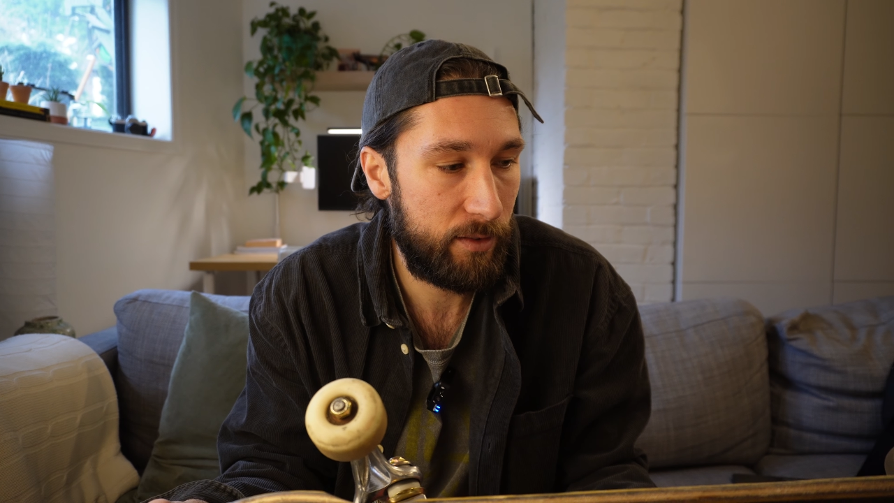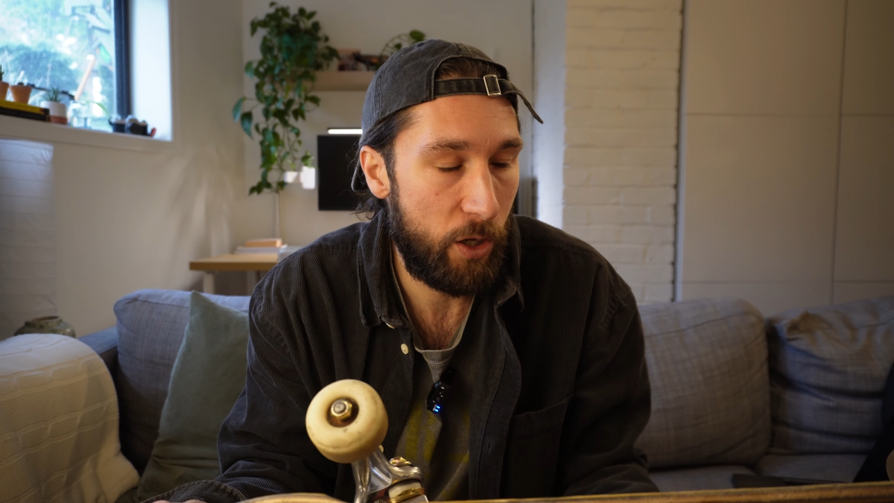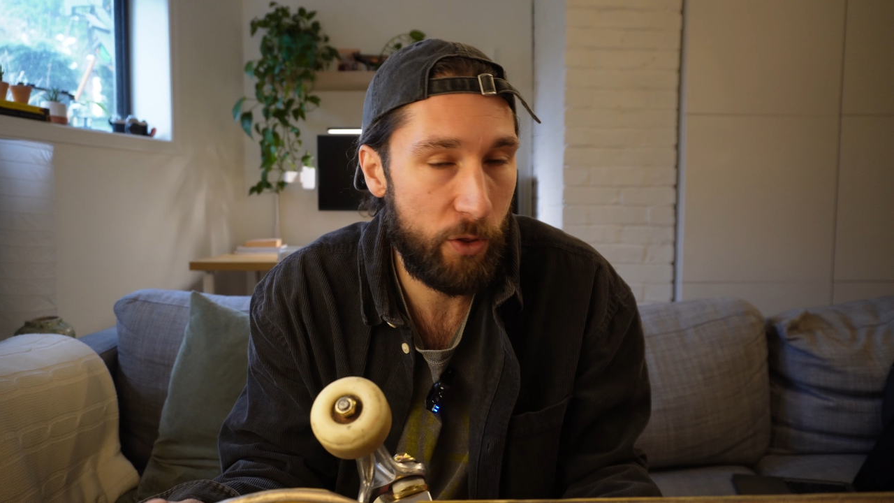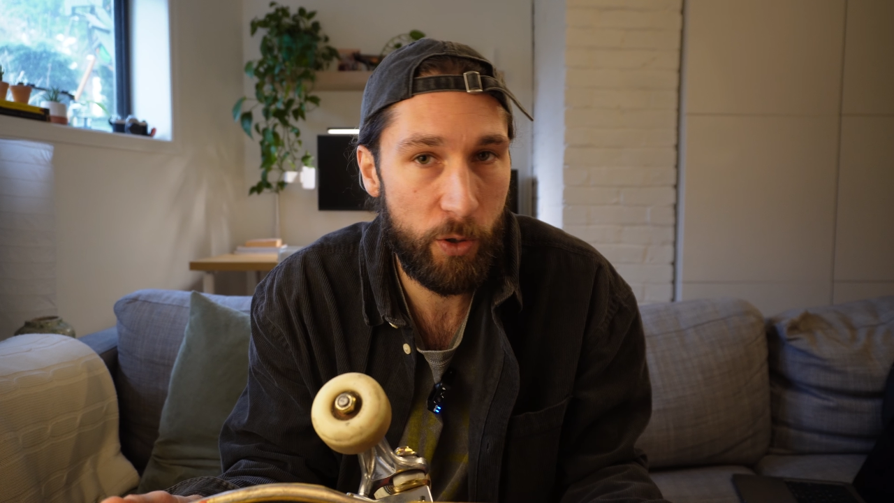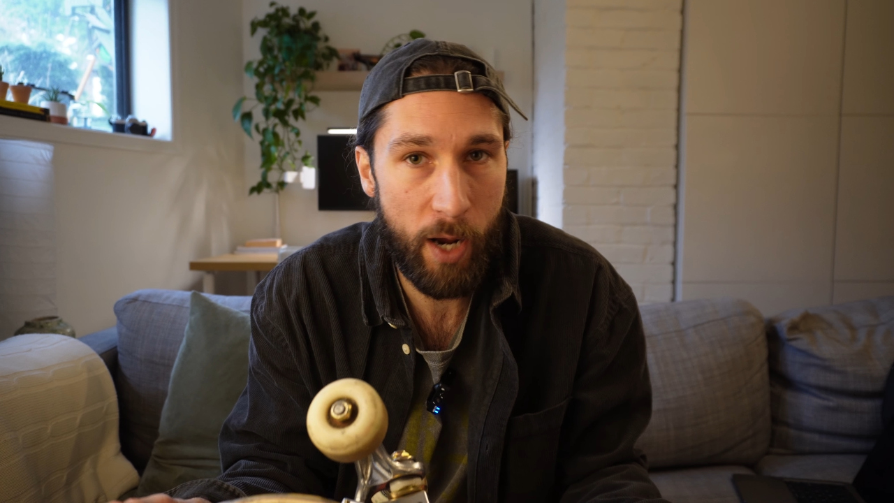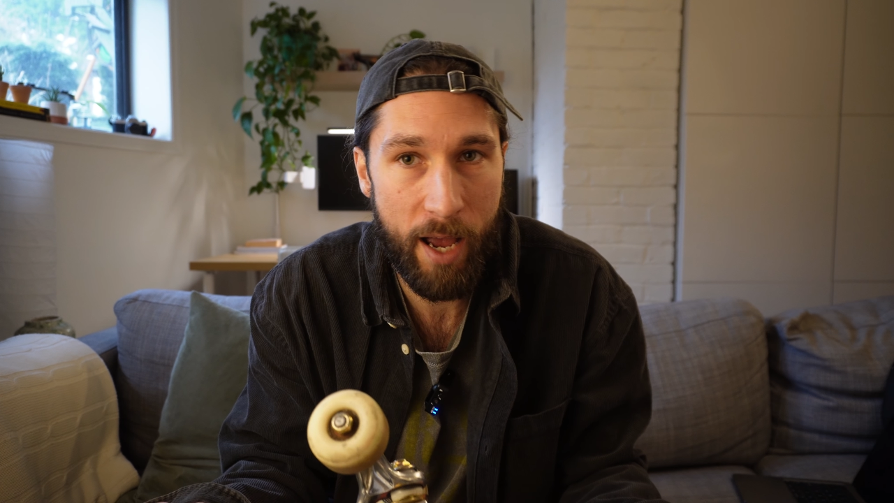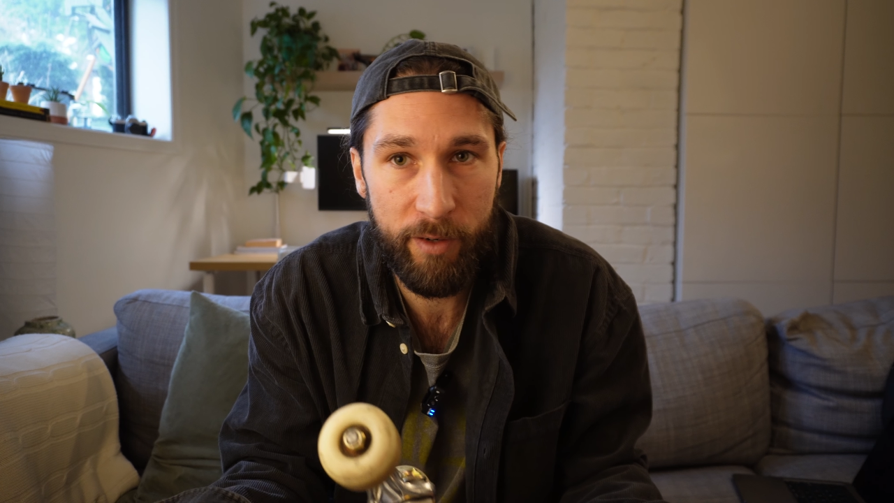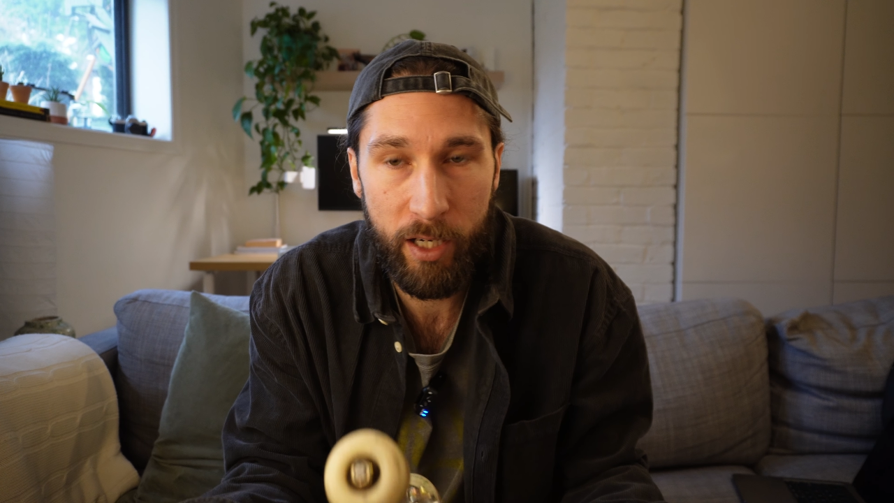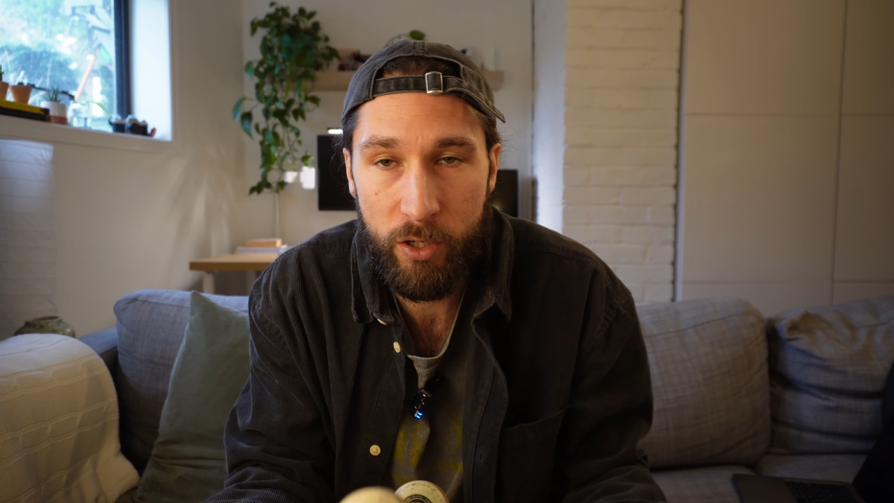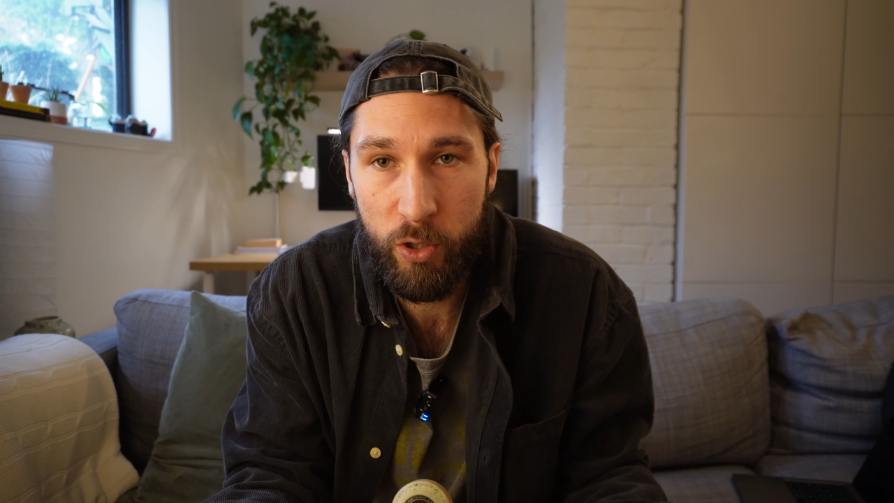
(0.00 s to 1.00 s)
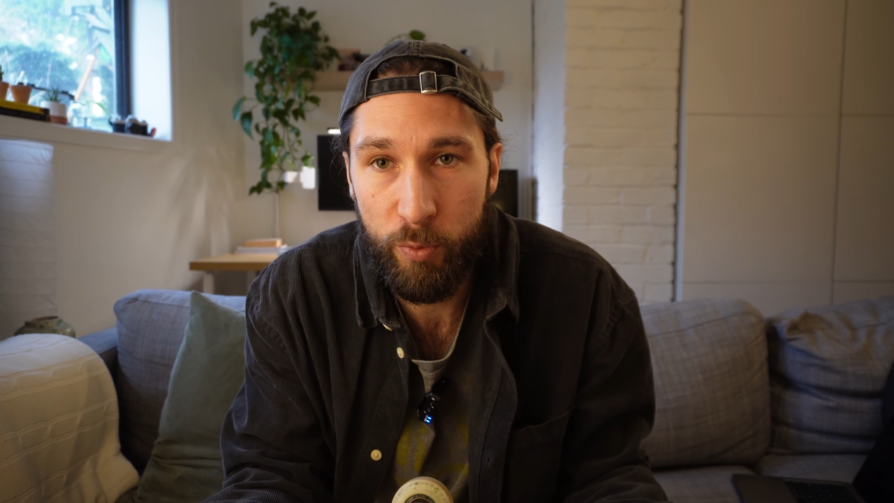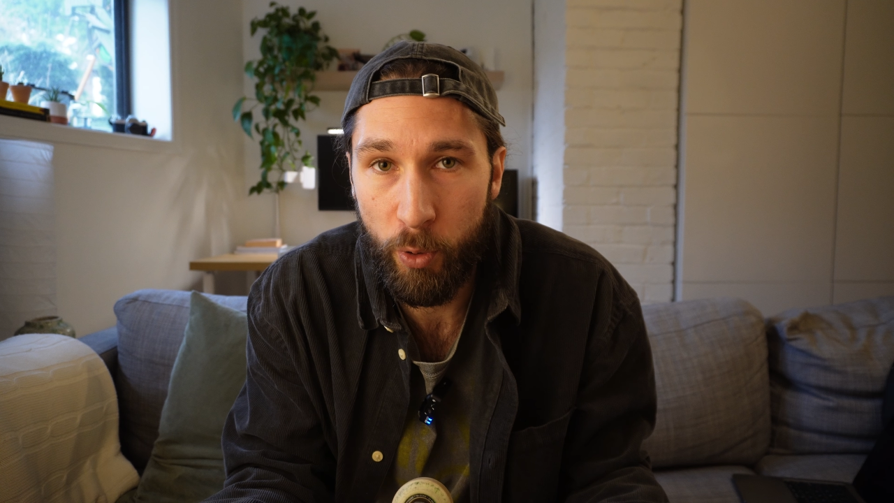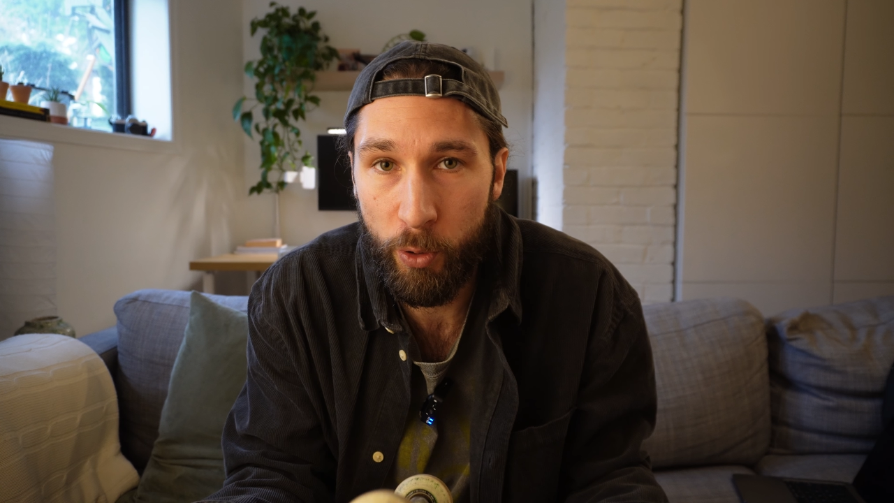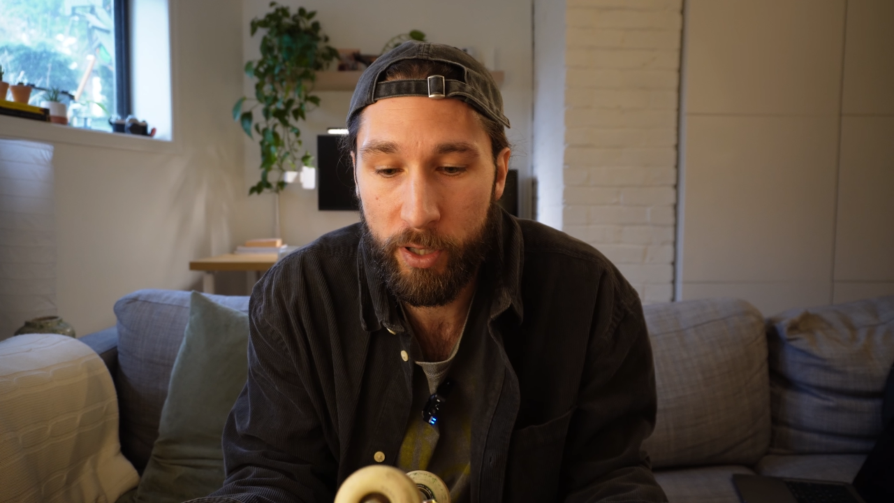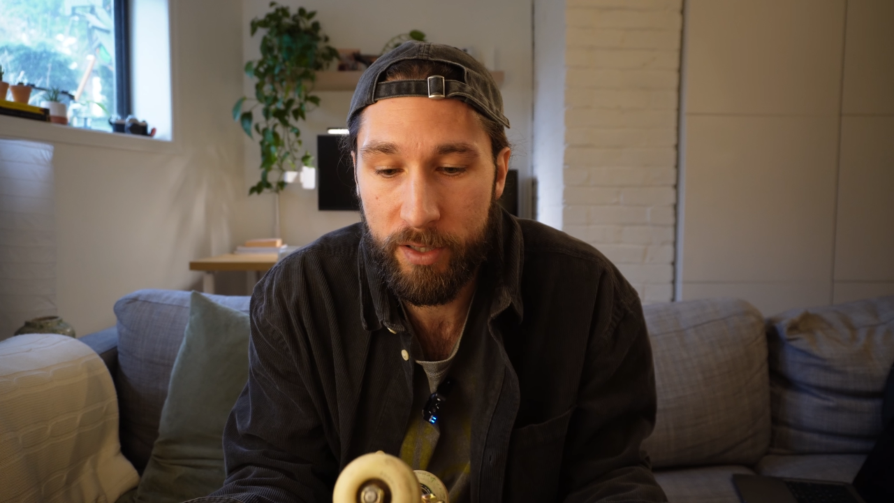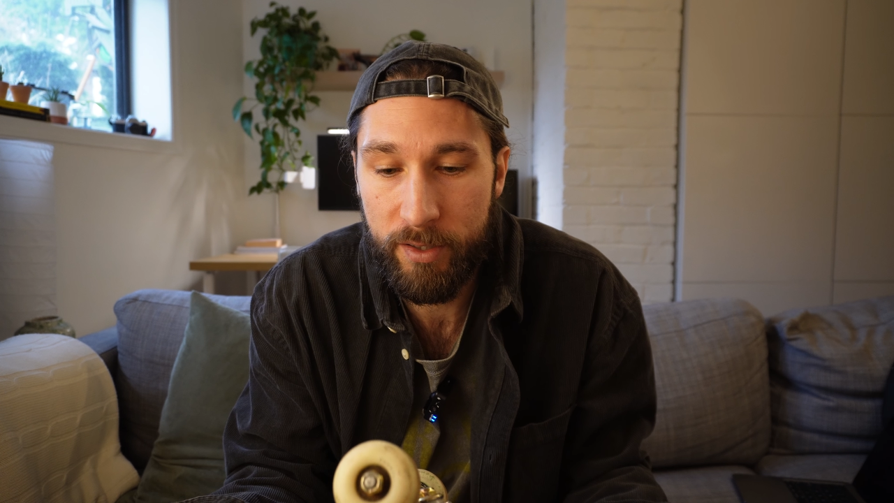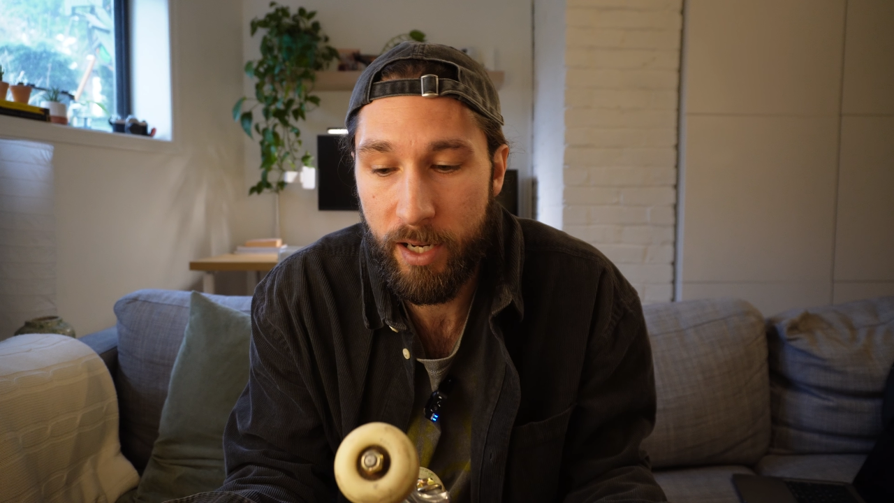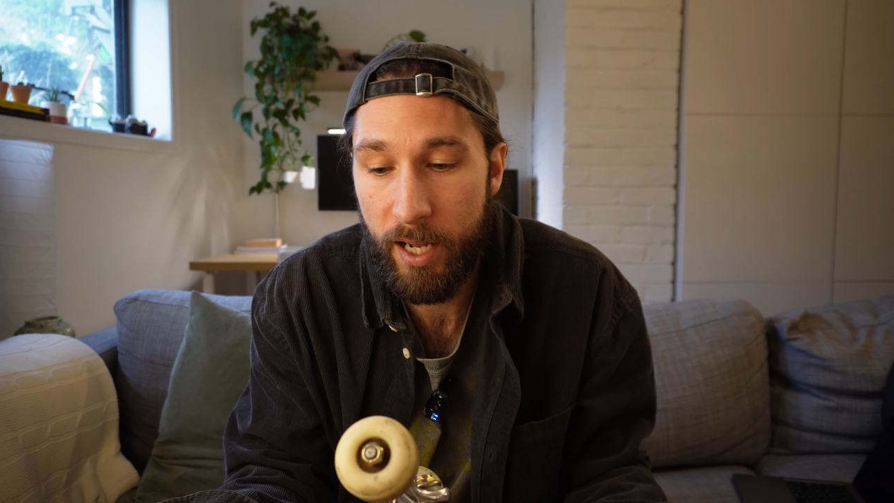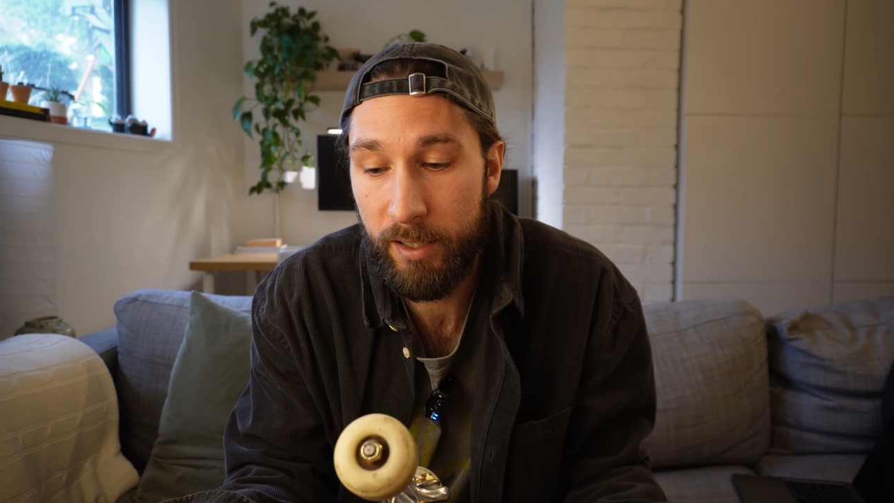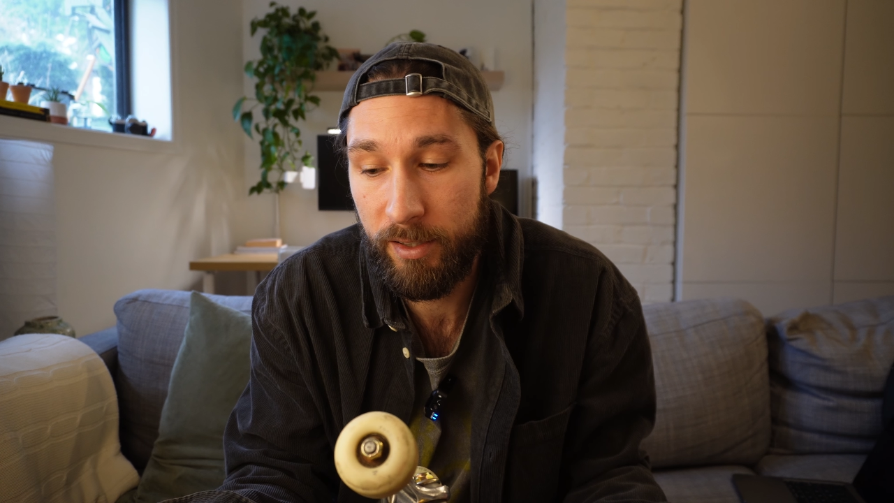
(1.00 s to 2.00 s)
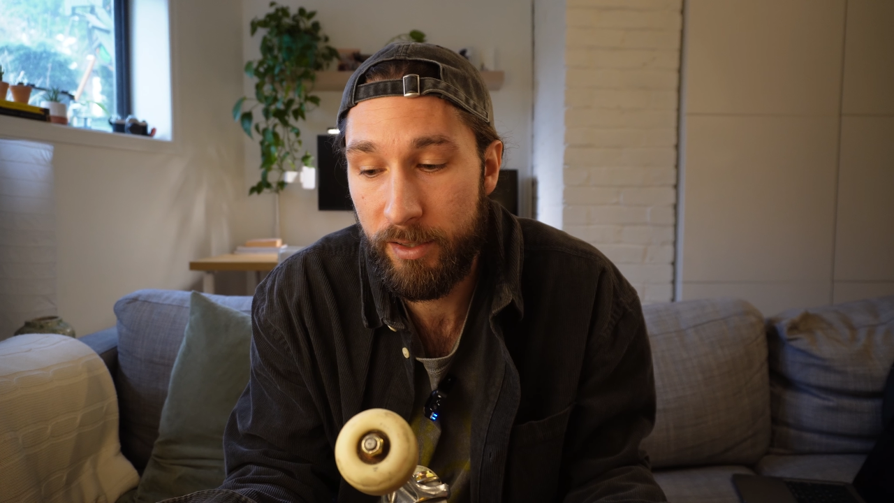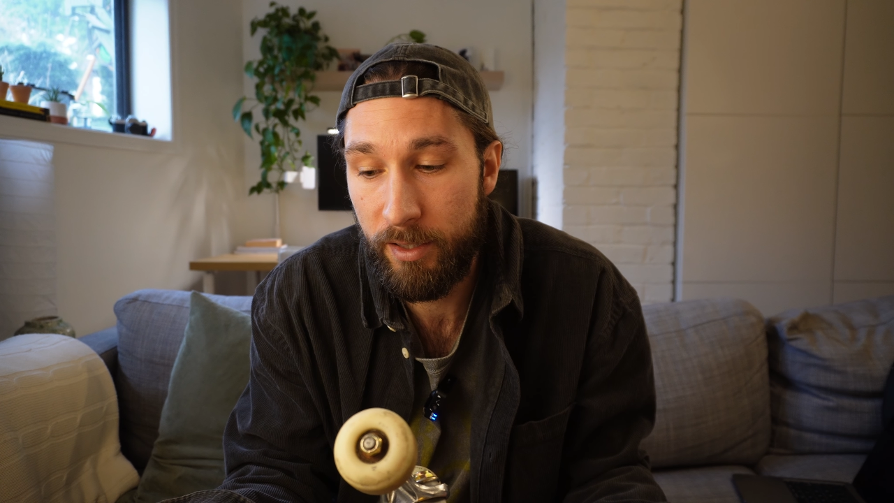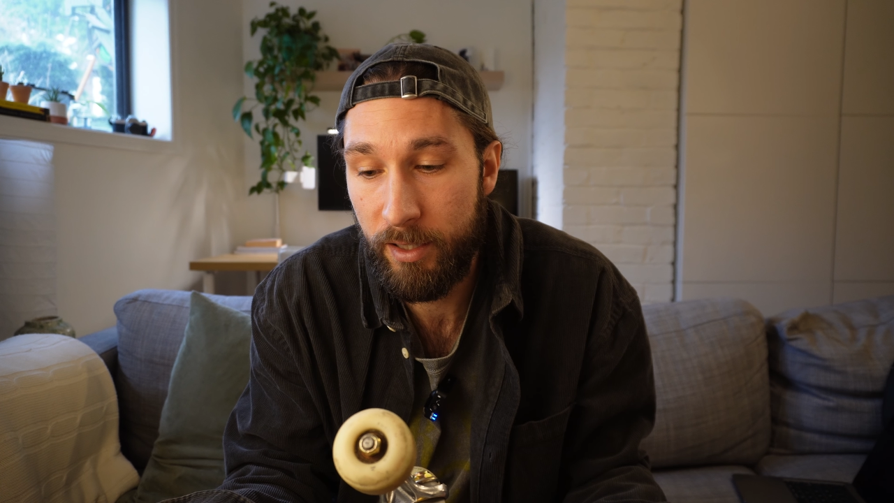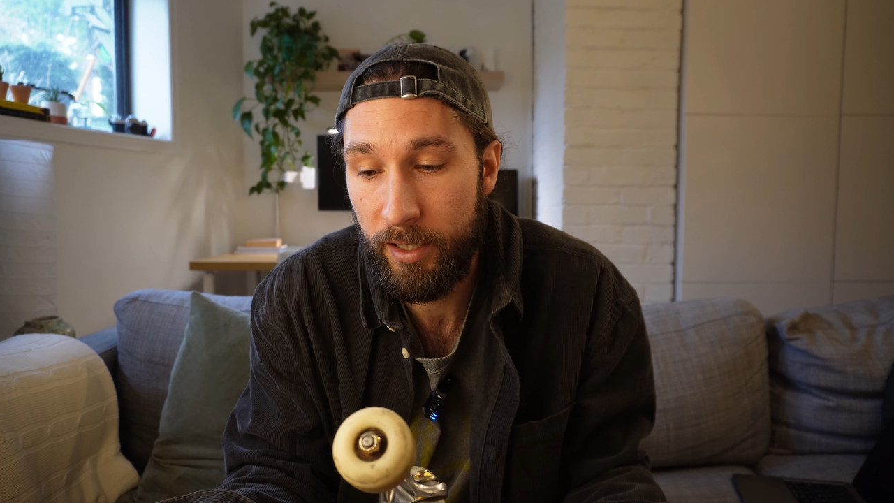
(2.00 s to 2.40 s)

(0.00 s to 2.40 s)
although having a new board is nice,